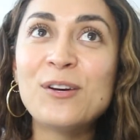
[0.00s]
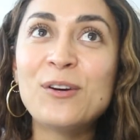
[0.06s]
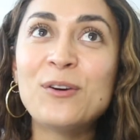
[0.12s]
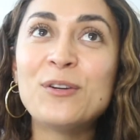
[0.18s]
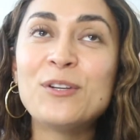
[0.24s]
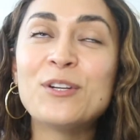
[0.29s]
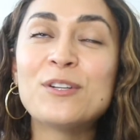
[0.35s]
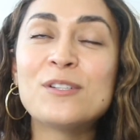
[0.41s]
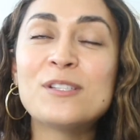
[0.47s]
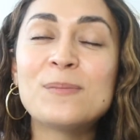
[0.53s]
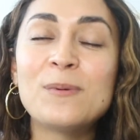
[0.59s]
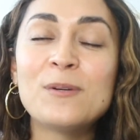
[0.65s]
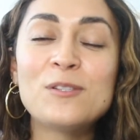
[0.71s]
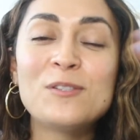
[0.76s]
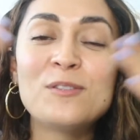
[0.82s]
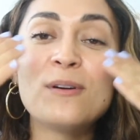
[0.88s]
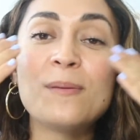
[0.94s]
So you're
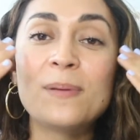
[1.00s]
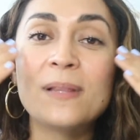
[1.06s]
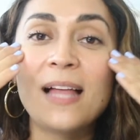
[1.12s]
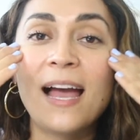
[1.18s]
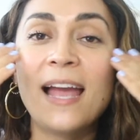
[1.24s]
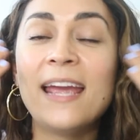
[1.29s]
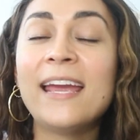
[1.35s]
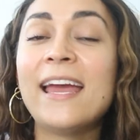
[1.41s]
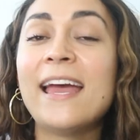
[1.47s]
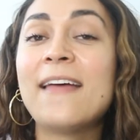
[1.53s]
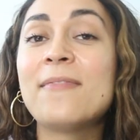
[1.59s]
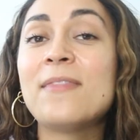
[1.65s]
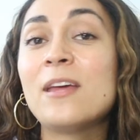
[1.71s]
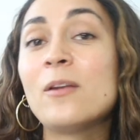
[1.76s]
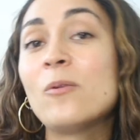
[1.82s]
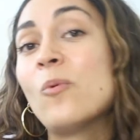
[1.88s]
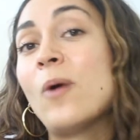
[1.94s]
supposed to apply it
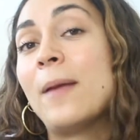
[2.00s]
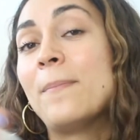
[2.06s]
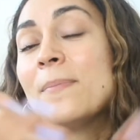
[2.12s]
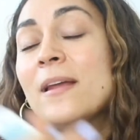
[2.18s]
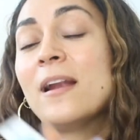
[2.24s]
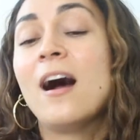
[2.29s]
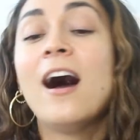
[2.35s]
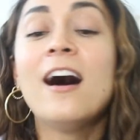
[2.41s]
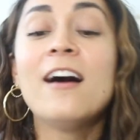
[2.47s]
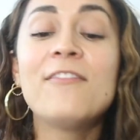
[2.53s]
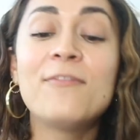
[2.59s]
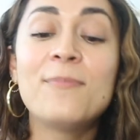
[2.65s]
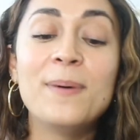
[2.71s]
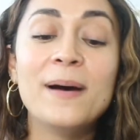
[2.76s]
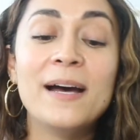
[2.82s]
and then wipe it off.